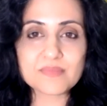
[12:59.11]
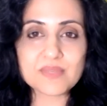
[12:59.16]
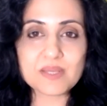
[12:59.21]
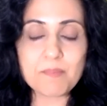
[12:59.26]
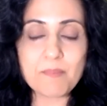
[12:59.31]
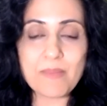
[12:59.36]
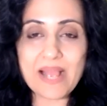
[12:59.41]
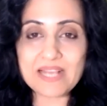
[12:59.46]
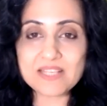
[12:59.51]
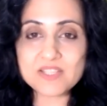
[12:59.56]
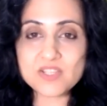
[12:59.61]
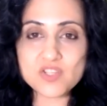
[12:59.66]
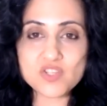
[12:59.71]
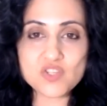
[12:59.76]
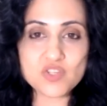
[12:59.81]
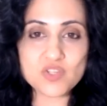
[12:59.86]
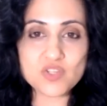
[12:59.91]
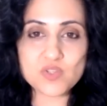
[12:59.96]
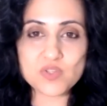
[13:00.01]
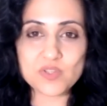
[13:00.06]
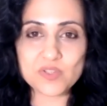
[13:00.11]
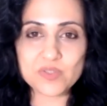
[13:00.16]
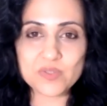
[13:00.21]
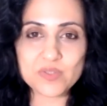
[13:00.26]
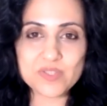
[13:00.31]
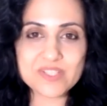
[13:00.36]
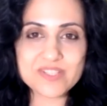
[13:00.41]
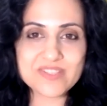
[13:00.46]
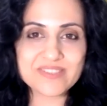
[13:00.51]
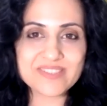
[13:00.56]
messages you're
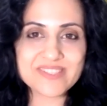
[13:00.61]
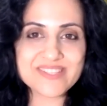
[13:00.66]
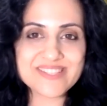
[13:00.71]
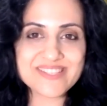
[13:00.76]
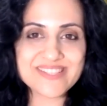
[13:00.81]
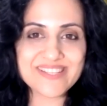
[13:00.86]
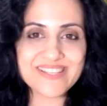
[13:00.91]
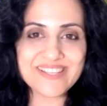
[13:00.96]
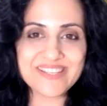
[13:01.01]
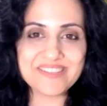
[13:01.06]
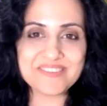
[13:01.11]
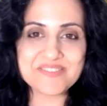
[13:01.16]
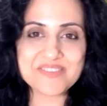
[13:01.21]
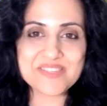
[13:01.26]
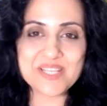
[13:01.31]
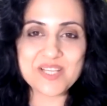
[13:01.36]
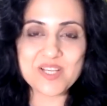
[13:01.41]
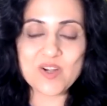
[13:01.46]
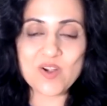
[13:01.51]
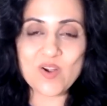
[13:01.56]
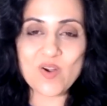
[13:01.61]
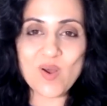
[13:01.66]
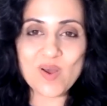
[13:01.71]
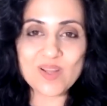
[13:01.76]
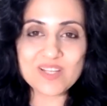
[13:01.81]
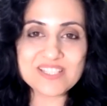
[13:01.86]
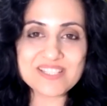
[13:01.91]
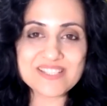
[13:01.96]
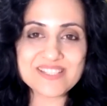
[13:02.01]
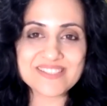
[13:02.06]
going to receive,
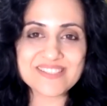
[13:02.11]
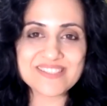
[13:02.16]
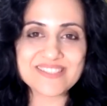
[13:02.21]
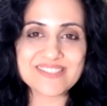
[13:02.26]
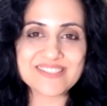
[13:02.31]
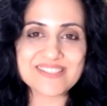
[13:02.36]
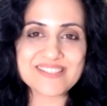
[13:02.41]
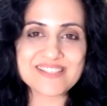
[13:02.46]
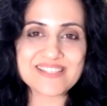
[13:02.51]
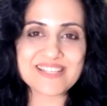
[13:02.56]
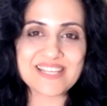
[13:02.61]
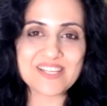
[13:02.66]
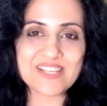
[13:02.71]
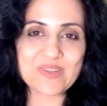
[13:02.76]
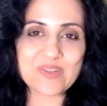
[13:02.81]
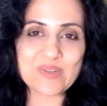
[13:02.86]
synchronicities that you're